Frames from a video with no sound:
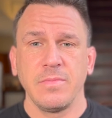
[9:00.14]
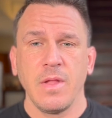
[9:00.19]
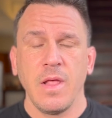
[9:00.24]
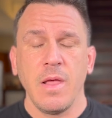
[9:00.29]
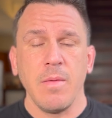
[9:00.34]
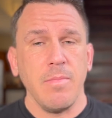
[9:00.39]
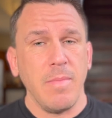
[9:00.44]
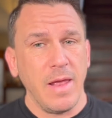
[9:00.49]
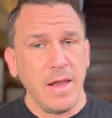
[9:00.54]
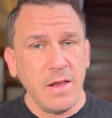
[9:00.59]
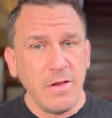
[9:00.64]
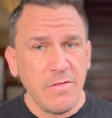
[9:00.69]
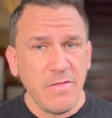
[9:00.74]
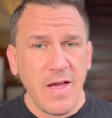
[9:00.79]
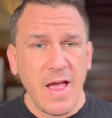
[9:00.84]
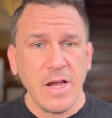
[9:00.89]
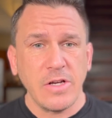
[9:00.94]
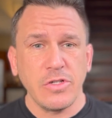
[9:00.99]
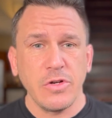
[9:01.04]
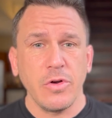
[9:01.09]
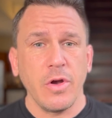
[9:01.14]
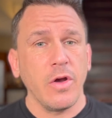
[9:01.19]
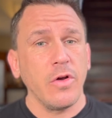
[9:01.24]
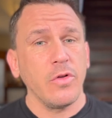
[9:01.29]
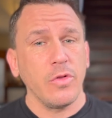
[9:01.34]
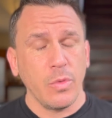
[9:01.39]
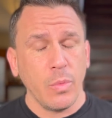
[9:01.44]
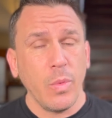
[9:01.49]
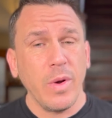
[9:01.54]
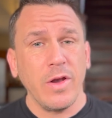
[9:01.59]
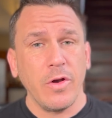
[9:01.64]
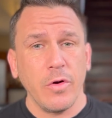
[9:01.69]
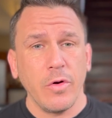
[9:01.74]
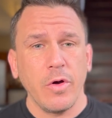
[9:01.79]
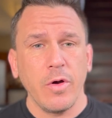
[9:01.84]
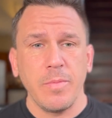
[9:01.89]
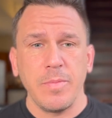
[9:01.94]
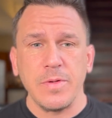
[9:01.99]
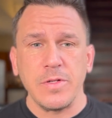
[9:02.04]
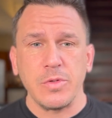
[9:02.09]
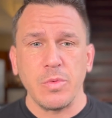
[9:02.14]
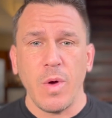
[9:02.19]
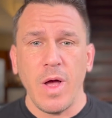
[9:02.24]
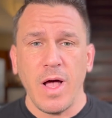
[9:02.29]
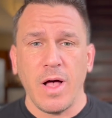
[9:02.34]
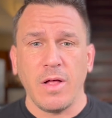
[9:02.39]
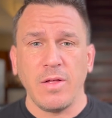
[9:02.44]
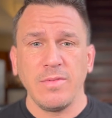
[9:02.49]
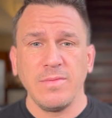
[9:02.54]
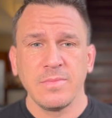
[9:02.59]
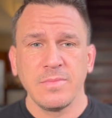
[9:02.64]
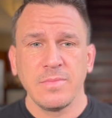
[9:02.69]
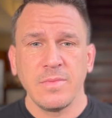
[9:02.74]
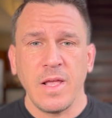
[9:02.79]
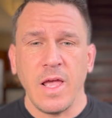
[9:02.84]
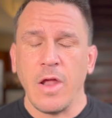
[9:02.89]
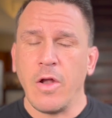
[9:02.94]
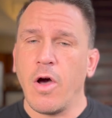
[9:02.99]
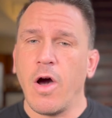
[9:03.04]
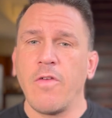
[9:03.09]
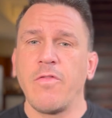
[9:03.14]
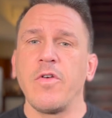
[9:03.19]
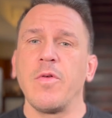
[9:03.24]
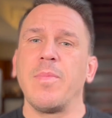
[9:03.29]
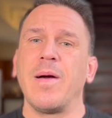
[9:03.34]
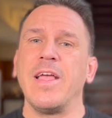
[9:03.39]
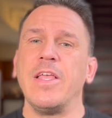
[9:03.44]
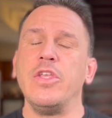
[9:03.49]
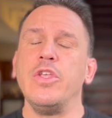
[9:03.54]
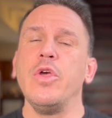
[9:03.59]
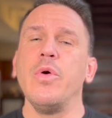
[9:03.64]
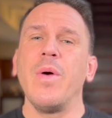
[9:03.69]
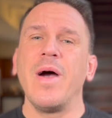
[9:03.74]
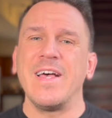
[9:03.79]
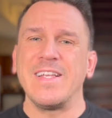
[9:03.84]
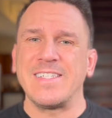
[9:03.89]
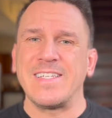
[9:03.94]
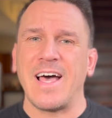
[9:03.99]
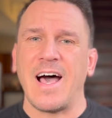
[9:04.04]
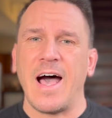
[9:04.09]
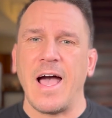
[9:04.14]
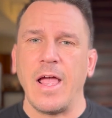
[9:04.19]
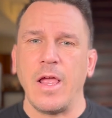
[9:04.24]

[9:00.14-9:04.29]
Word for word: Manufactured under the Wittern Group as well and offered by USI